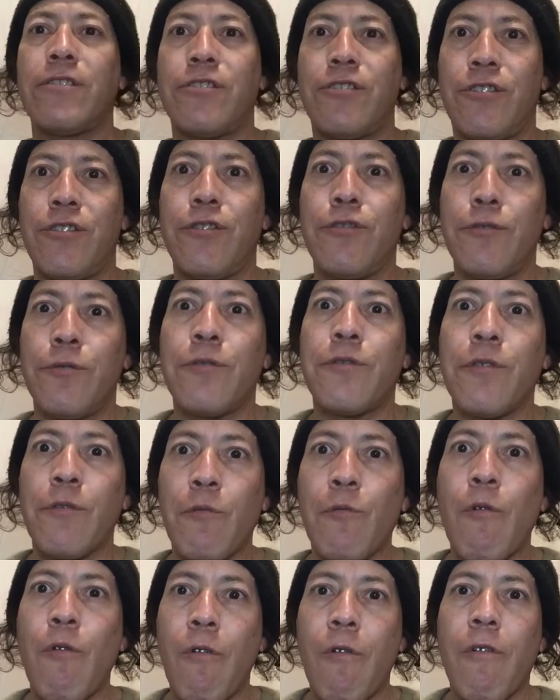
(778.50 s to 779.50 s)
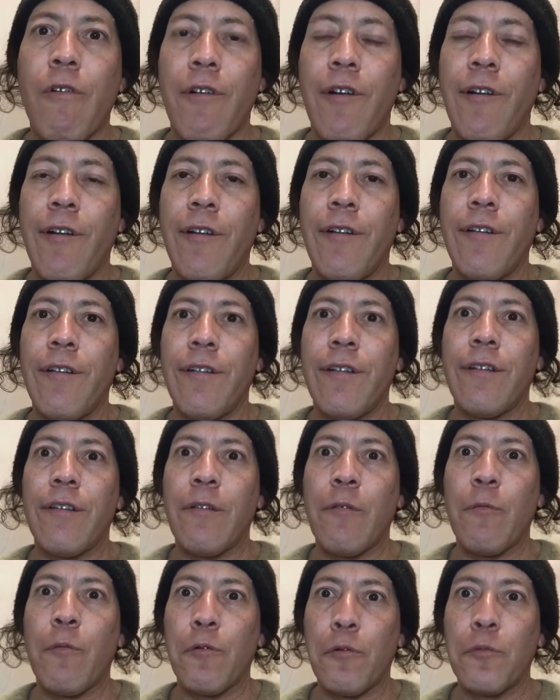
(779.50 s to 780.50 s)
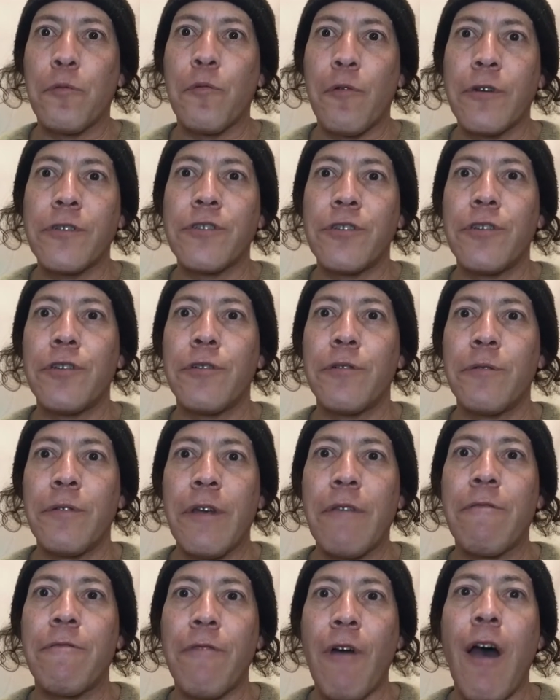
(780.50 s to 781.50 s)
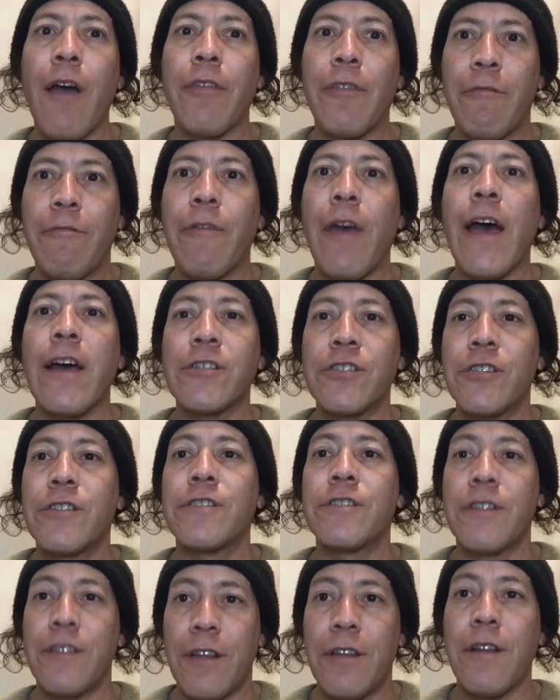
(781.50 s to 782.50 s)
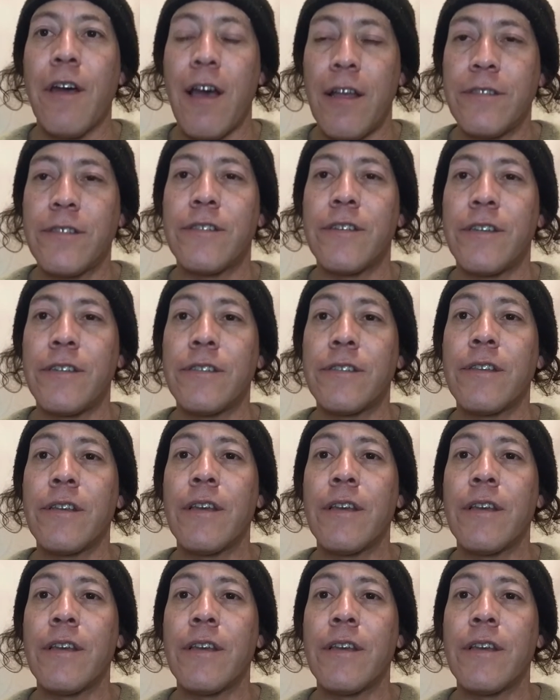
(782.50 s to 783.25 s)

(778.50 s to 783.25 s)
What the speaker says: to the war, World War II, and fought the fascists and the Nazis.